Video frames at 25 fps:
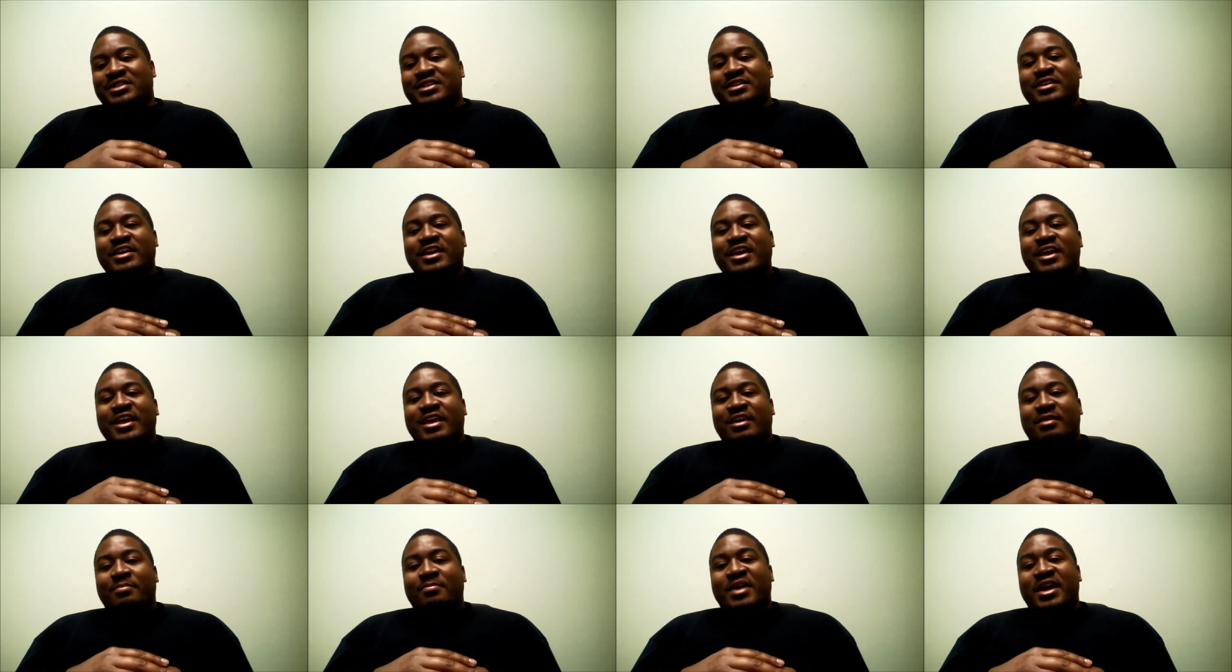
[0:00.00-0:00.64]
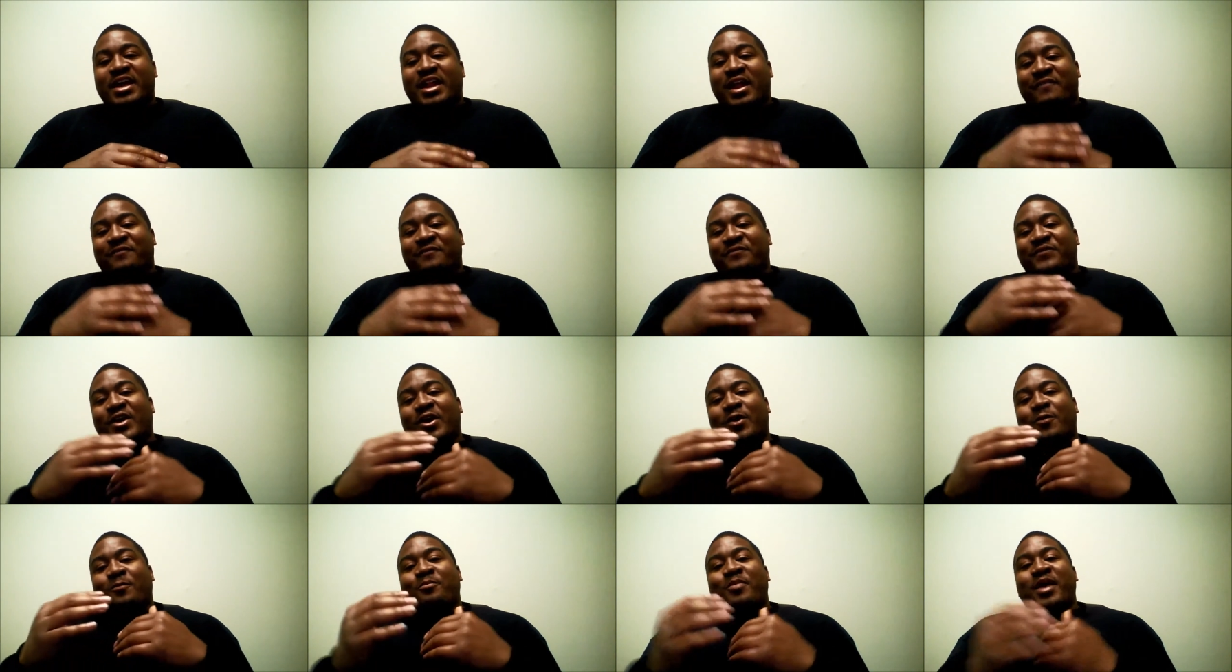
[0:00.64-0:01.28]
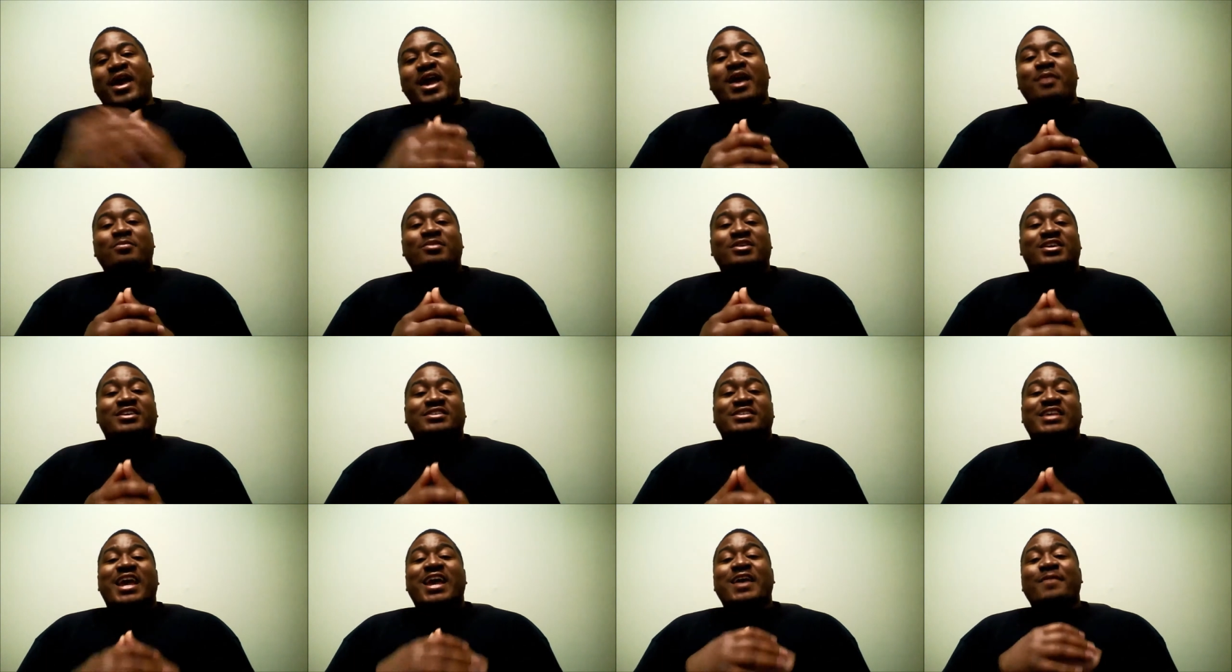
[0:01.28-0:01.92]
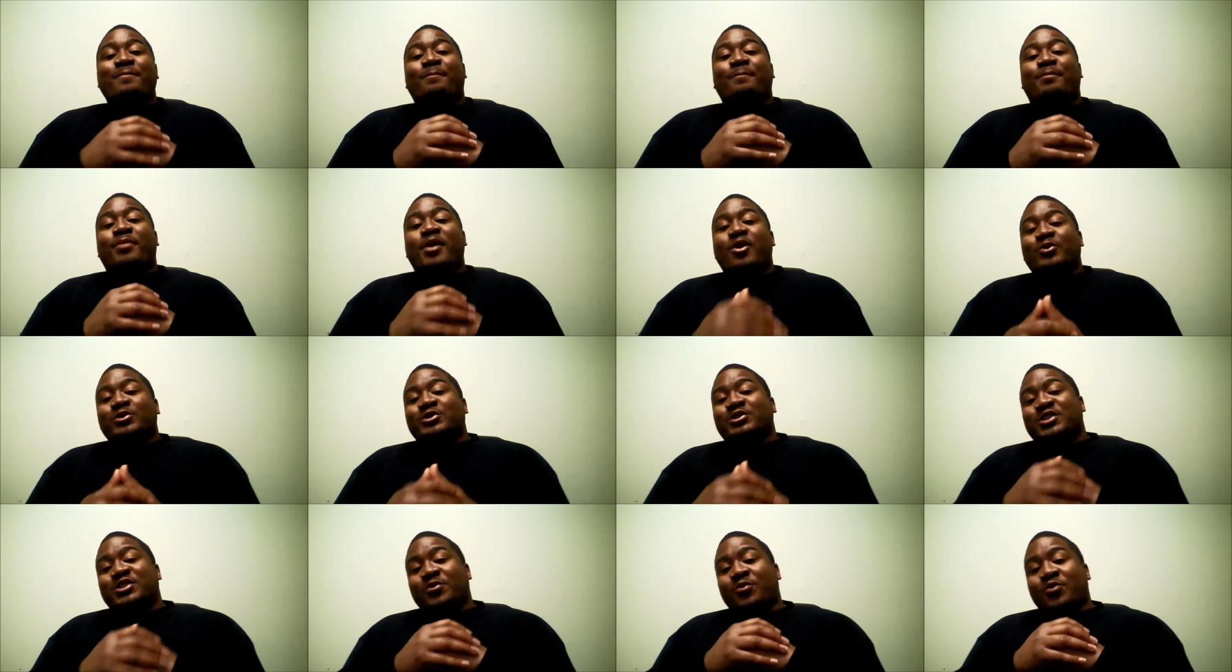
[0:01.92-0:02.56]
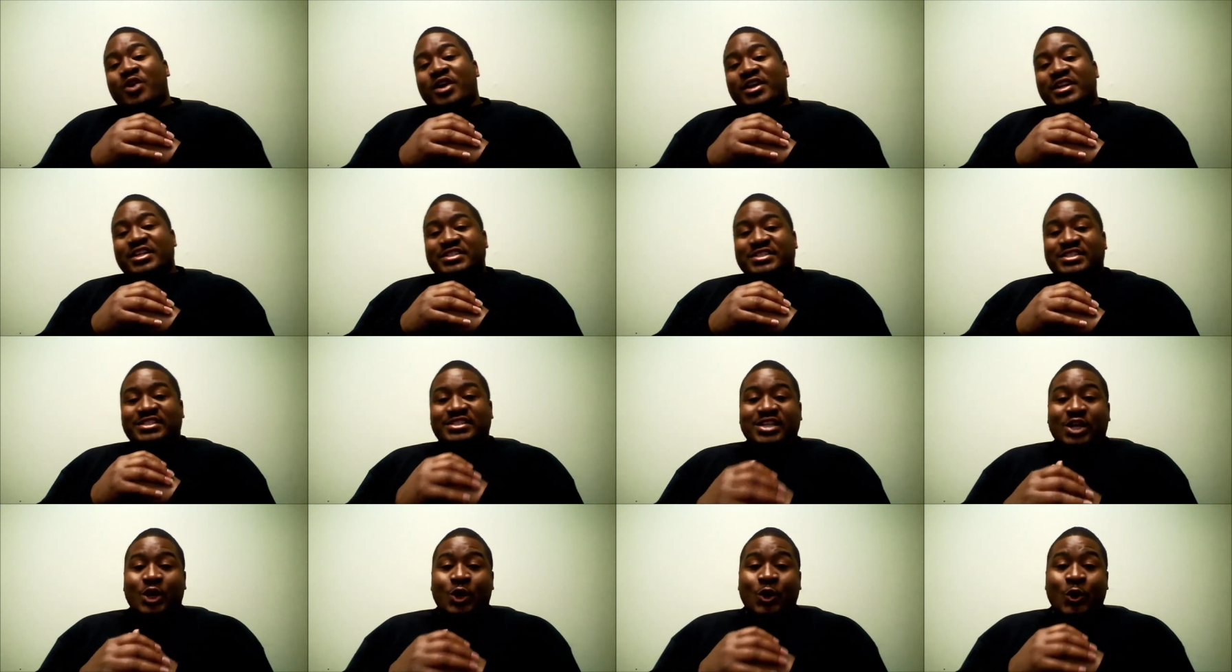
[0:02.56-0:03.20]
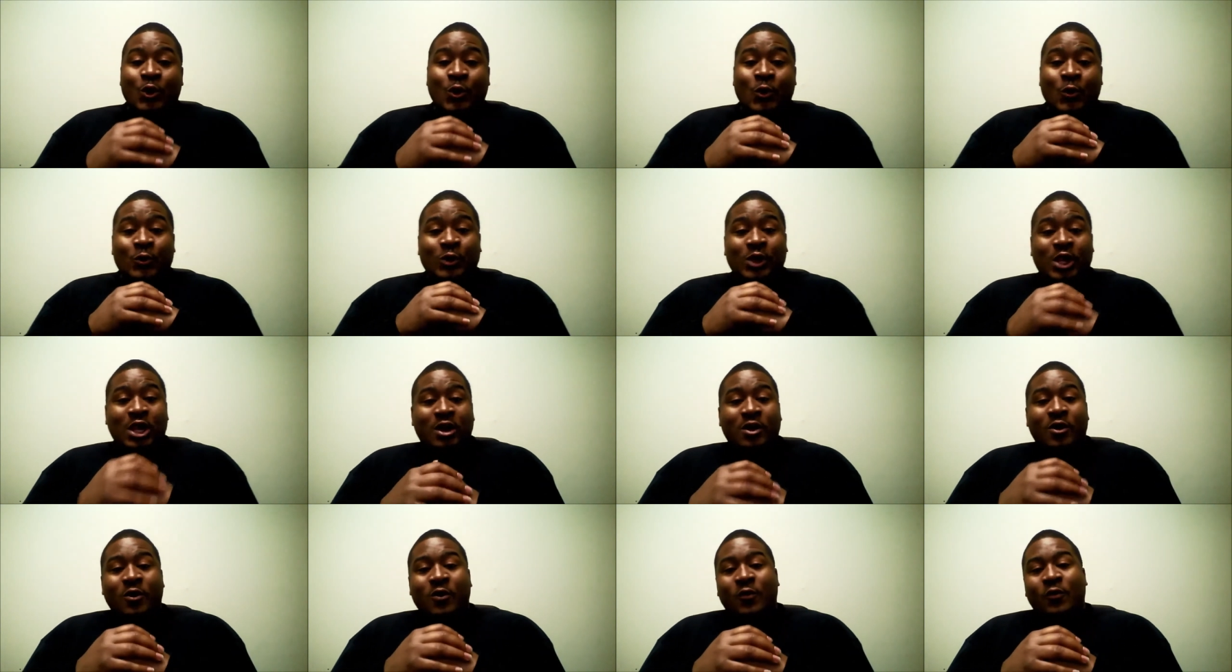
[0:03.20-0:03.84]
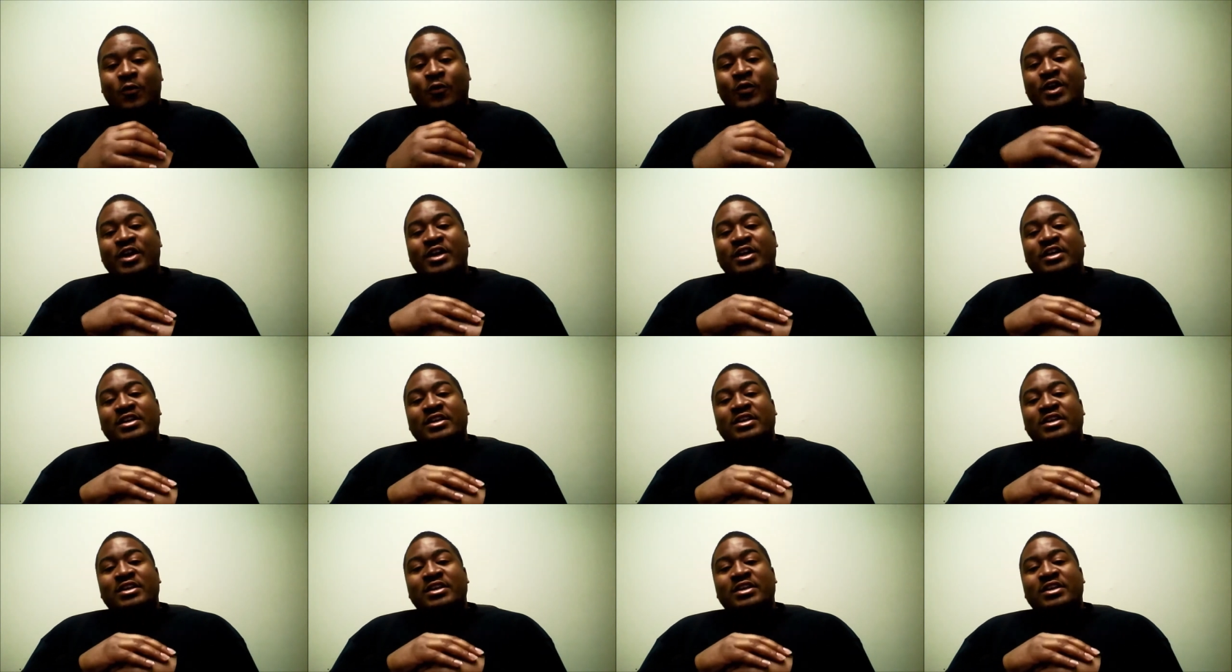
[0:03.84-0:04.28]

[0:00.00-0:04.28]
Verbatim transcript: And man, I felt bad because I hadn't posted one in so long.